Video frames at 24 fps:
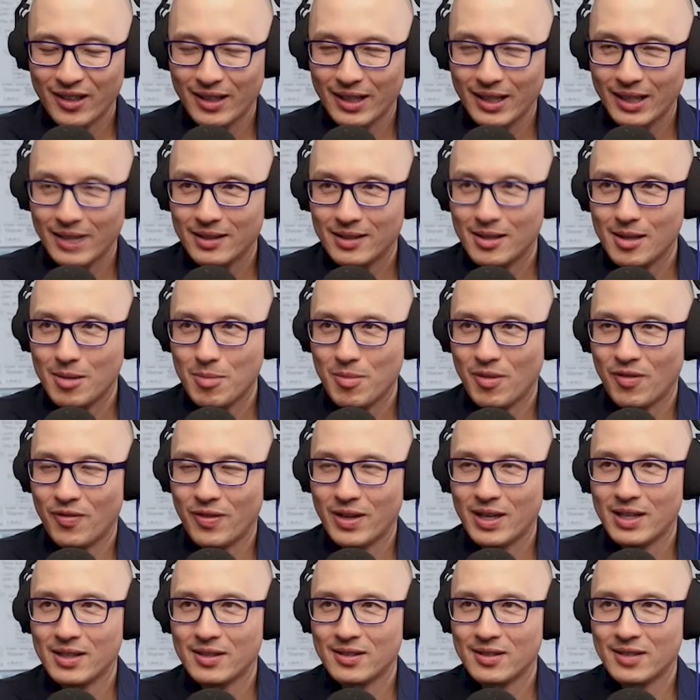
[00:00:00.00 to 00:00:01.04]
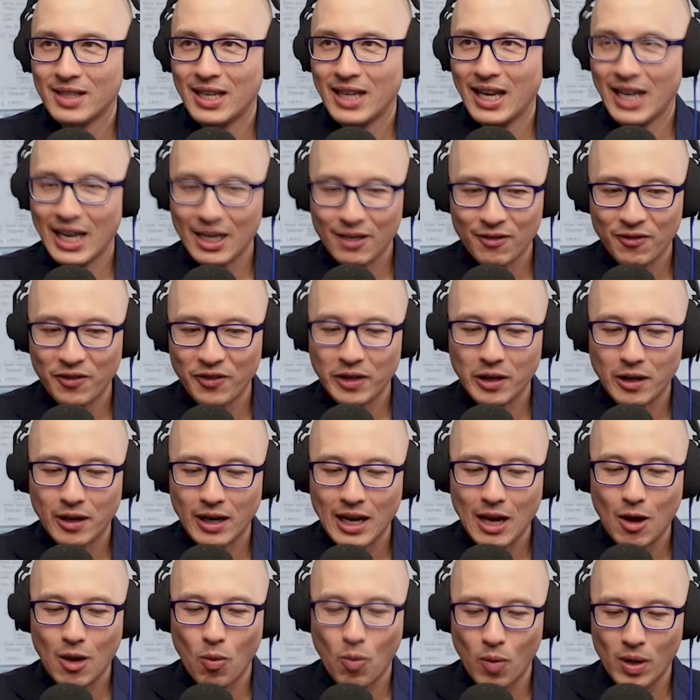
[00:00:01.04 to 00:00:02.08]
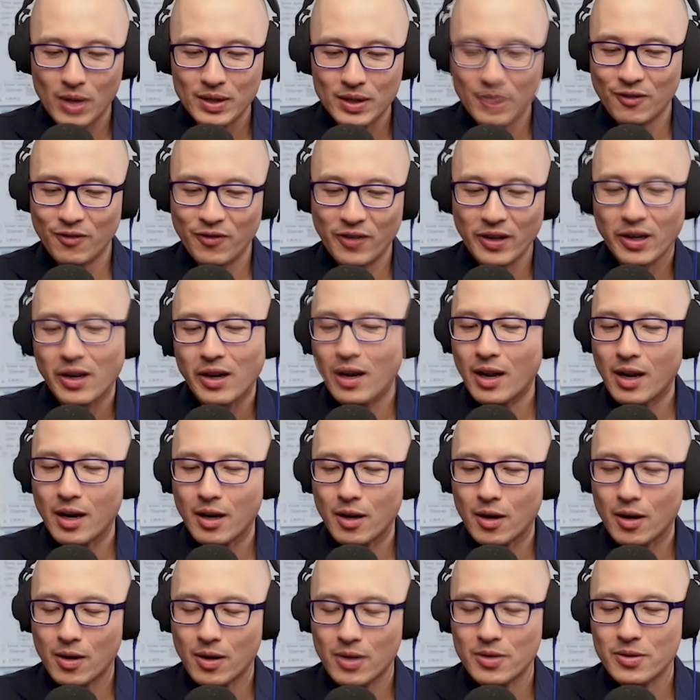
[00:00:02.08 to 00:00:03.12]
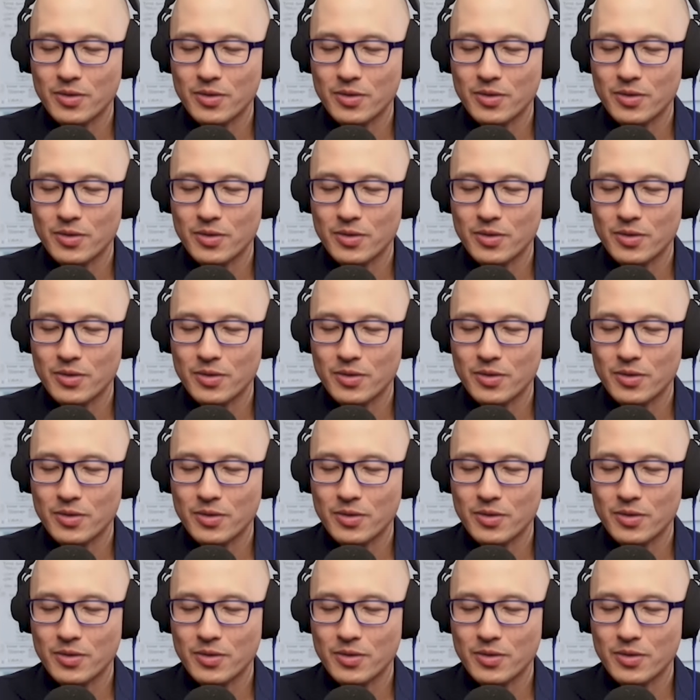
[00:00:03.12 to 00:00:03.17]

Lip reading: Some of us can figure it out, want to figure it out on our own.